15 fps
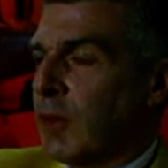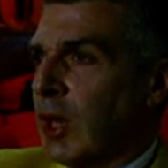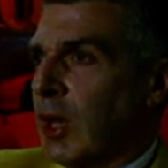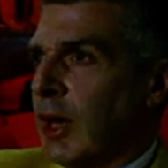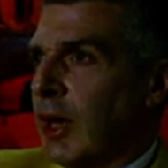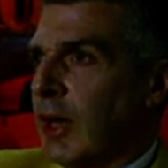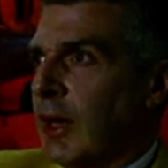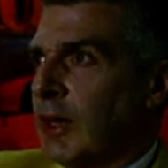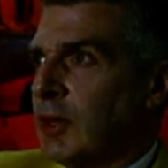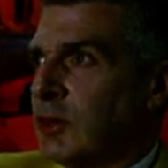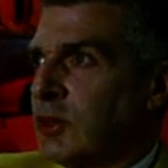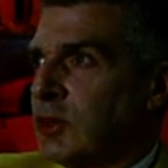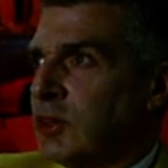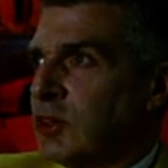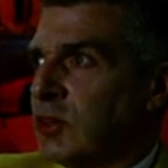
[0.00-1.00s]

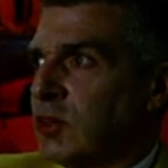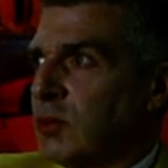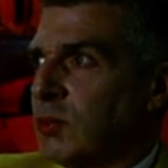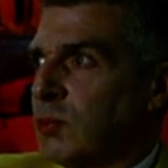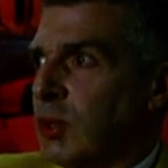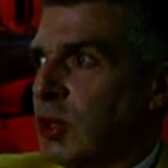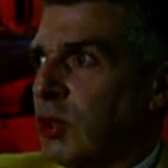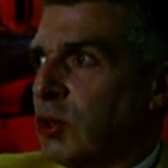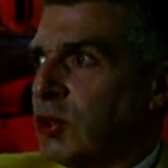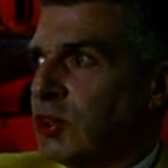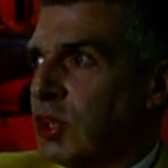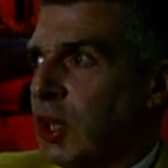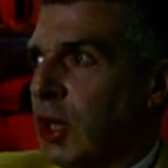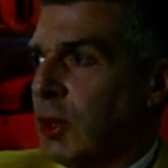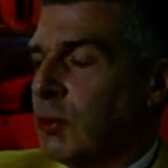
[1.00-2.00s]
And because
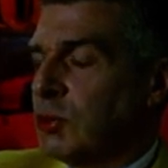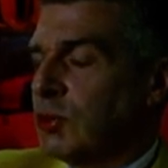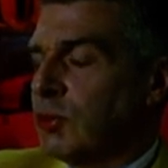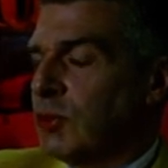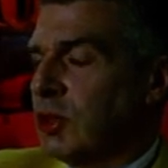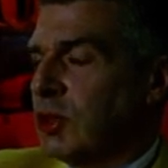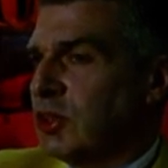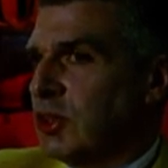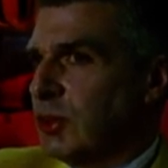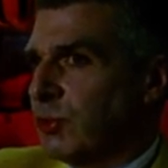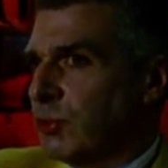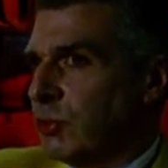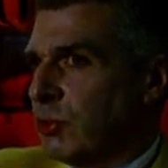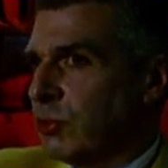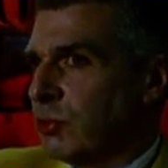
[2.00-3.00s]
times are very
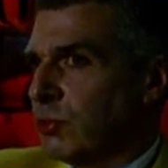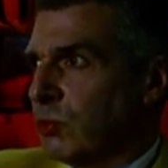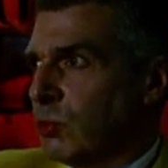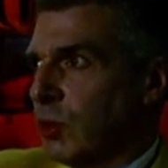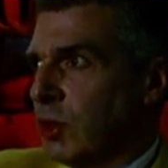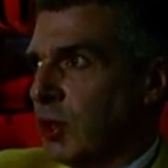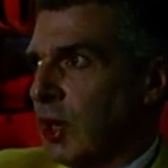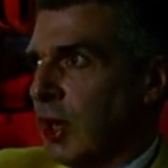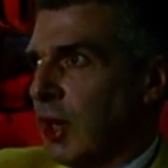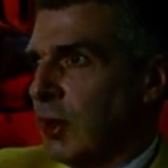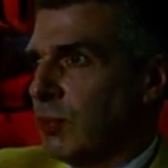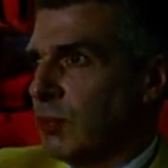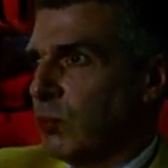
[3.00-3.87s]
different from when they had